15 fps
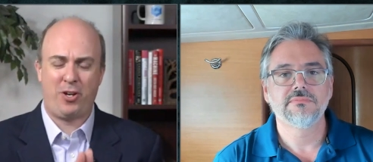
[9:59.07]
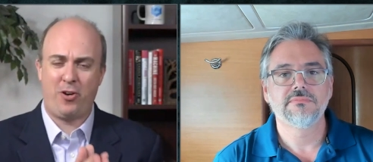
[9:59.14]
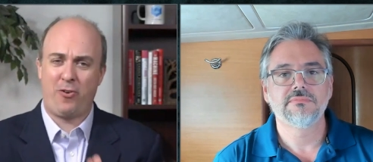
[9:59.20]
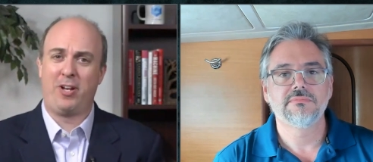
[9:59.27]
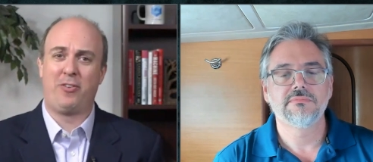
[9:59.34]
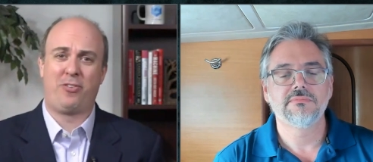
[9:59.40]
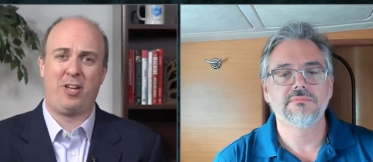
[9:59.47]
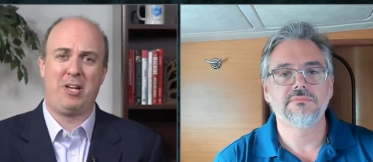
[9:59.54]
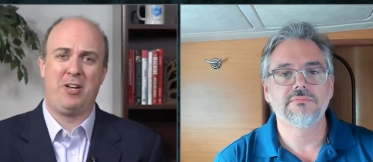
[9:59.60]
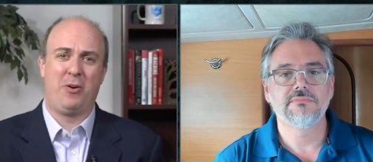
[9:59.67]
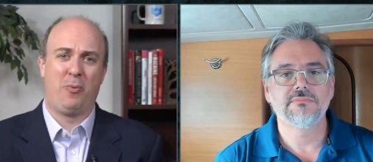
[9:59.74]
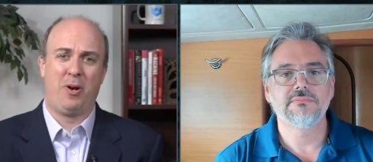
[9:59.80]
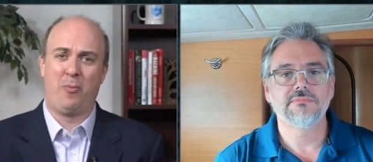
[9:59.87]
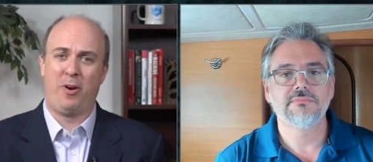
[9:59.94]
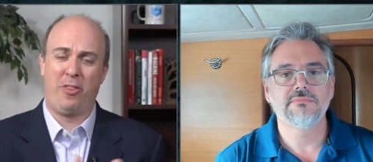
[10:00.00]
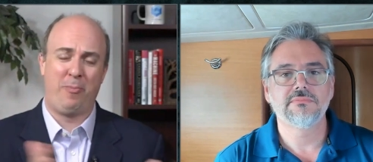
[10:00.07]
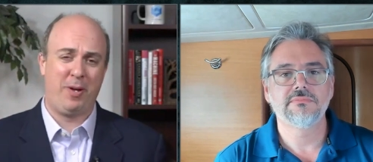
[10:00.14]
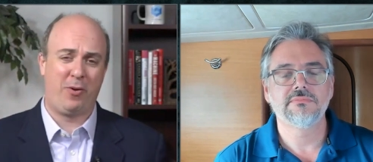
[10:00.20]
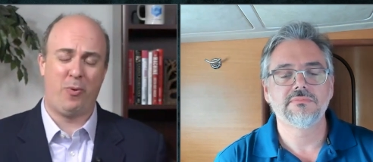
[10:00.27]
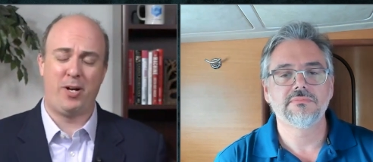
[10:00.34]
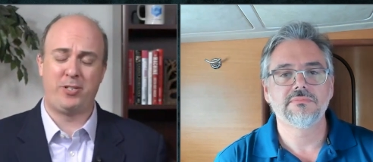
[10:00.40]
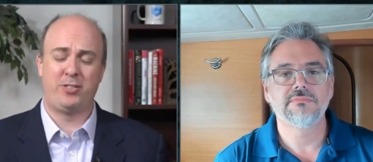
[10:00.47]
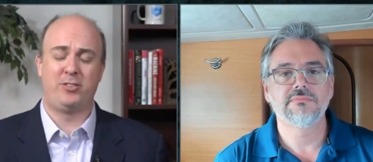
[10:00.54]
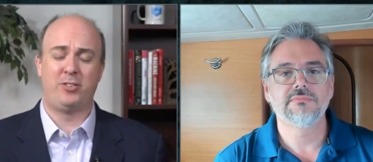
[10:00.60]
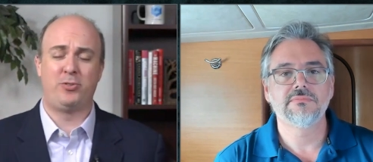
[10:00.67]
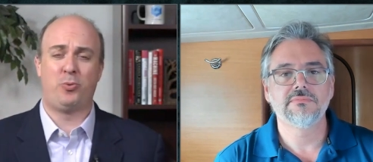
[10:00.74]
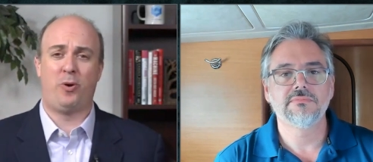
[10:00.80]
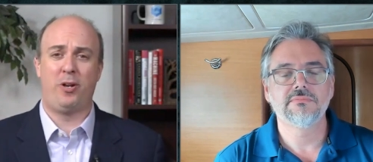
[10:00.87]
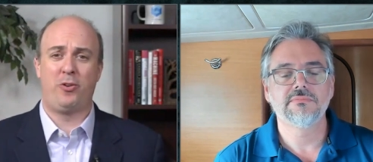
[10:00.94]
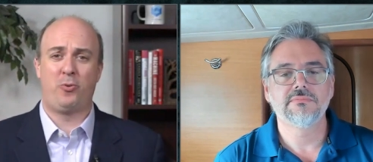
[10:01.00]
Speaker 1: Curious, hey, you know, one of the big
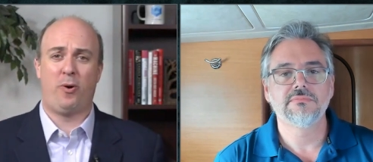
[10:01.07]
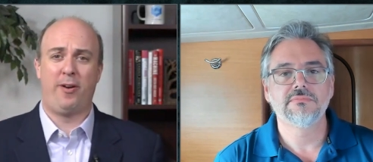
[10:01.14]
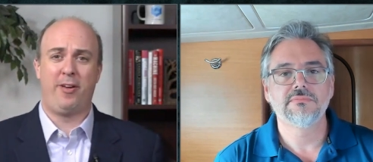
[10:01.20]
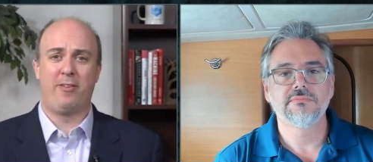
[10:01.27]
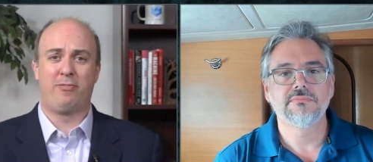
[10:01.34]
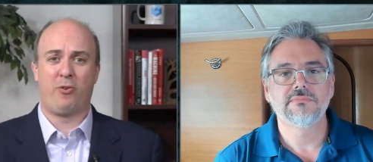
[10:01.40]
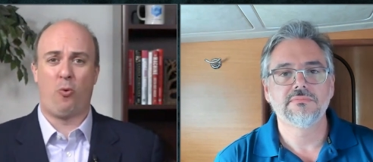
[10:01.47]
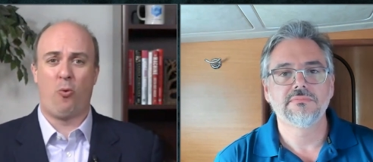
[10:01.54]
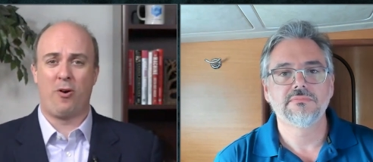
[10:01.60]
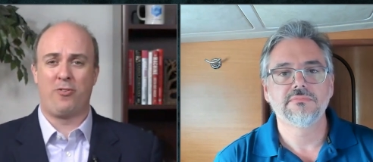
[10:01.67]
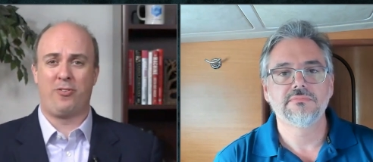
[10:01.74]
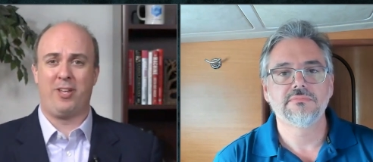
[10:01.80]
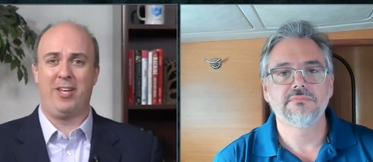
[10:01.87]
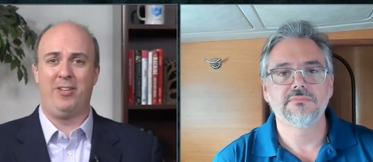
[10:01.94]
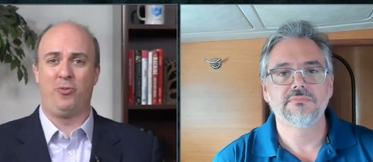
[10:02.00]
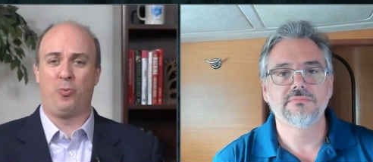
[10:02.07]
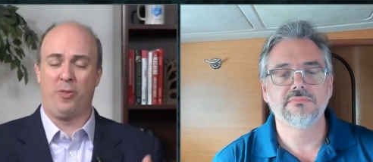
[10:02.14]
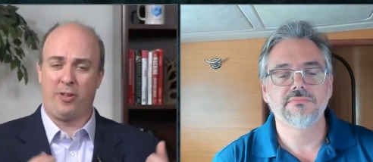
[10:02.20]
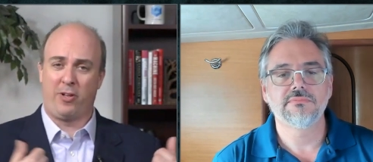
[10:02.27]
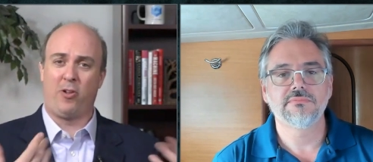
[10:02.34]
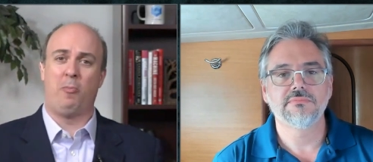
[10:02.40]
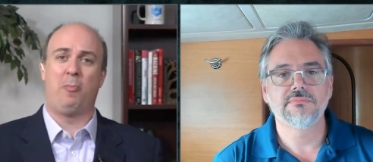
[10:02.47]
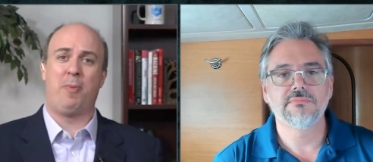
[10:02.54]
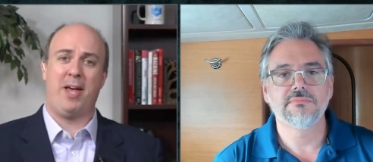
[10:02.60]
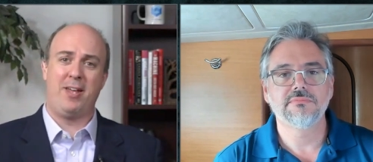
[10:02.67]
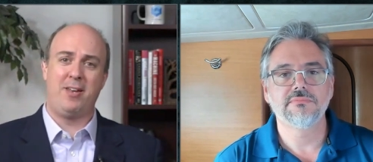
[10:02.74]
questions in 2020, of course, is with the global